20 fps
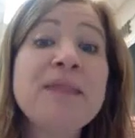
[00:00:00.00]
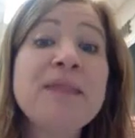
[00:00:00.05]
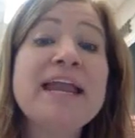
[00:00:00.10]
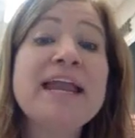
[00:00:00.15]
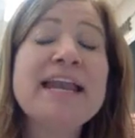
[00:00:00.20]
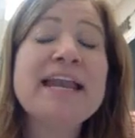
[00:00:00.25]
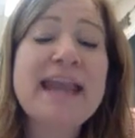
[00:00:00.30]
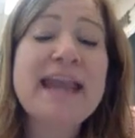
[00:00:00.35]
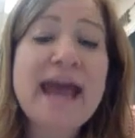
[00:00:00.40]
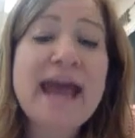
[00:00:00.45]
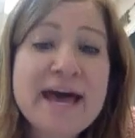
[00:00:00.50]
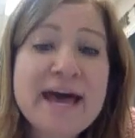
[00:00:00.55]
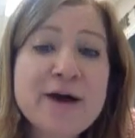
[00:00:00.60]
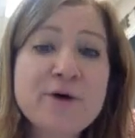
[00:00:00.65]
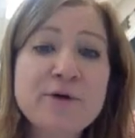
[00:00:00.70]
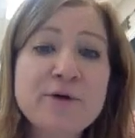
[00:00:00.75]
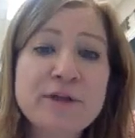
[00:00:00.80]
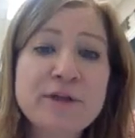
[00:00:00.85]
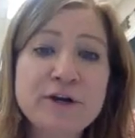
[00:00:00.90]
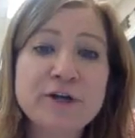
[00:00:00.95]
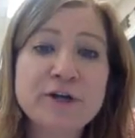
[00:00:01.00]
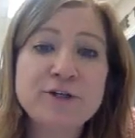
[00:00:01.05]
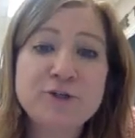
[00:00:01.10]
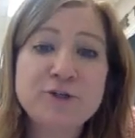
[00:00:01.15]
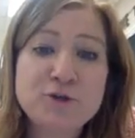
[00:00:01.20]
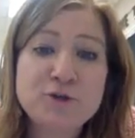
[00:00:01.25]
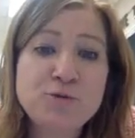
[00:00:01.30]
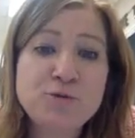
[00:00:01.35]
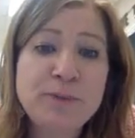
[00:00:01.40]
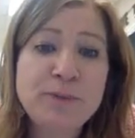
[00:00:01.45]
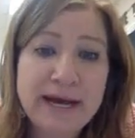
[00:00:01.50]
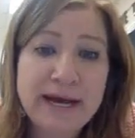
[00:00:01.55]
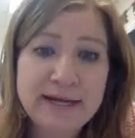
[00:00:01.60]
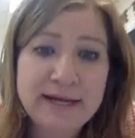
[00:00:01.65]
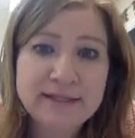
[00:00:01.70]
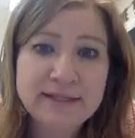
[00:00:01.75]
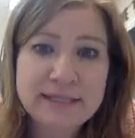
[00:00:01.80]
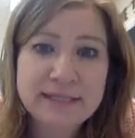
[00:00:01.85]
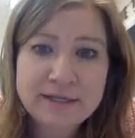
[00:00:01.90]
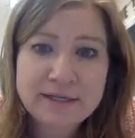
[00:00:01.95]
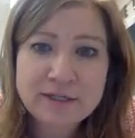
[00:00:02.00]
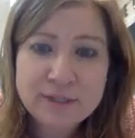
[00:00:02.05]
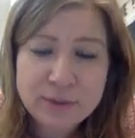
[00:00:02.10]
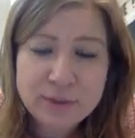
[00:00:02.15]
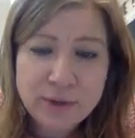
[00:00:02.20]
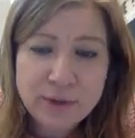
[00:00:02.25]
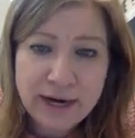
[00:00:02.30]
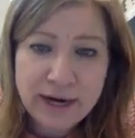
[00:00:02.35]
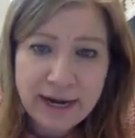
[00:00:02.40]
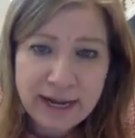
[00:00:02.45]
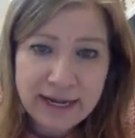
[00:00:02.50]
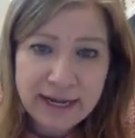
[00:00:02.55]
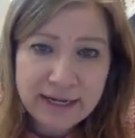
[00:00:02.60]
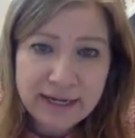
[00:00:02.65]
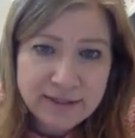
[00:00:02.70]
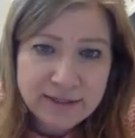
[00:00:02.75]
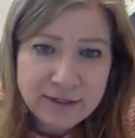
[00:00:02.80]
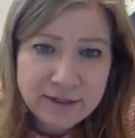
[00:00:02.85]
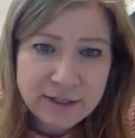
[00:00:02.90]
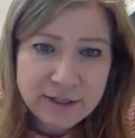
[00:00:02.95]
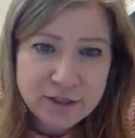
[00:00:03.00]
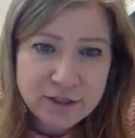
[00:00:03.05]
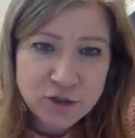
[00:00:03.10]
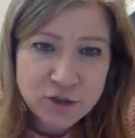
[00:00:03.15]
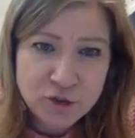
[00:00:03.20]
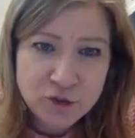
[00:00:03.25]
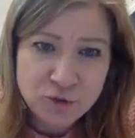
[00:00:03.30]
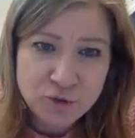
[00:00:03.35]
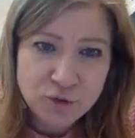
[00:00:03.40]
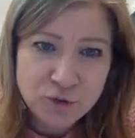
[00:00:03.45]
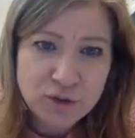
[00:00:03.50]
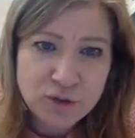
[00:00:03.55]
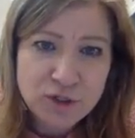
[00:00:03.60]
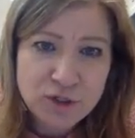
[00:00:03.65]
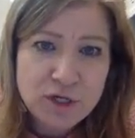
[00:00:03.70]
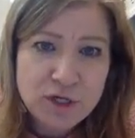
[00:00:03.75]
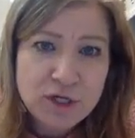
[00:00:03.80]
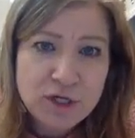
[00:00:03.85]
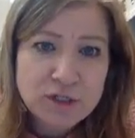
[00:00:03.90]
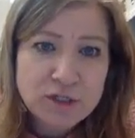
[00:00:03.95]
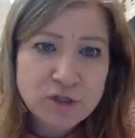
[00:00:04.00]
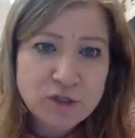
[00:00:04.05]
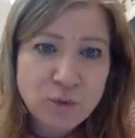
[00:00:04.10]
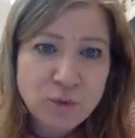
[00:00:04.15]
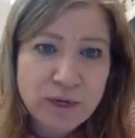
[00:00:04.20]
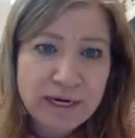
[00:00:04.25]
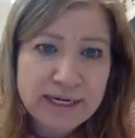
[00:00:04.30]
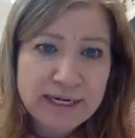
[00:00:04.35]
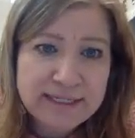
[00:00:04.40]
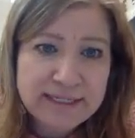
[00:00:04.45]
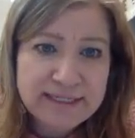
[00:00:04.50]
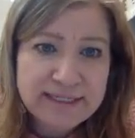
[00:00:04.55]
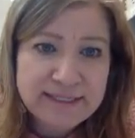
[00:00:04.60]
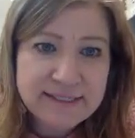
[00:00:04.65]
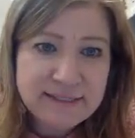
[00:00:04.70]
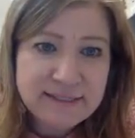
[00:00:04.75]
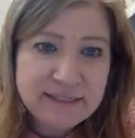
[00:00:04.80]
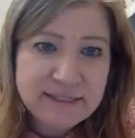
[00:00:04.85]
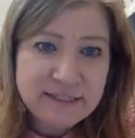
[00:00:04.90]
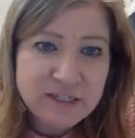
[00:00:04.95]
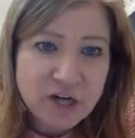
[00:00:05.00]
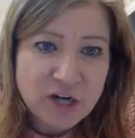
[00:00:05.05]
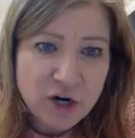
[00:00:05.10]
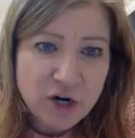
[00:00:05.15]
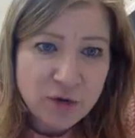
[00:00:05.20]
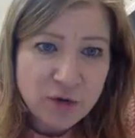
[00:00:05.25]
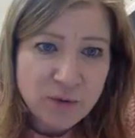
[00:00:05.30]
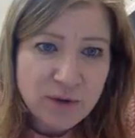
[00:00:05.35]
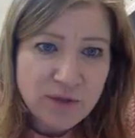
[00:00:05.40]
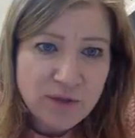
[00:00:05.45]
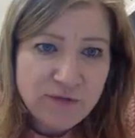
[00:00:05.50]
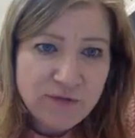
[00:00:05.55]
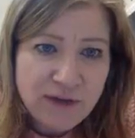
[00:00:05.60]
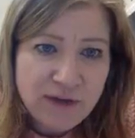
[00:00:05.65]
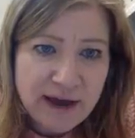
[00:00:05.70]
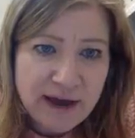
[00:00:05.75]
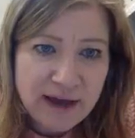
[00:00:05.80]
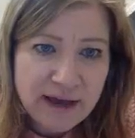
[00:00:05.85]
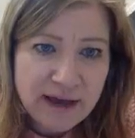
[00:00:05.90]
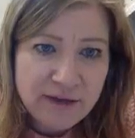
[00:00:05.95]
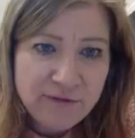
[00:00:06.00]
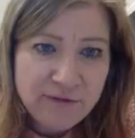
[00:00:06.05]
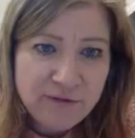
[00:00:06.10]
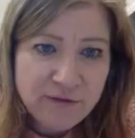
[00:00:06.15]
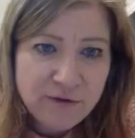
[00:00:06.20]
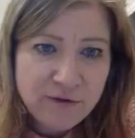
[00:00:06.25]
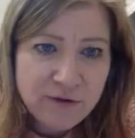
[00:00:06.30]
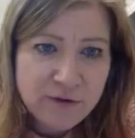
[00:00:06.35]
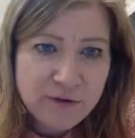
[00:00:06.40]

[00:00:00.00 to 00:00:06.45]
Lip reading: Now there are 2 pets. So our answer is 2. So we're going to start with 5.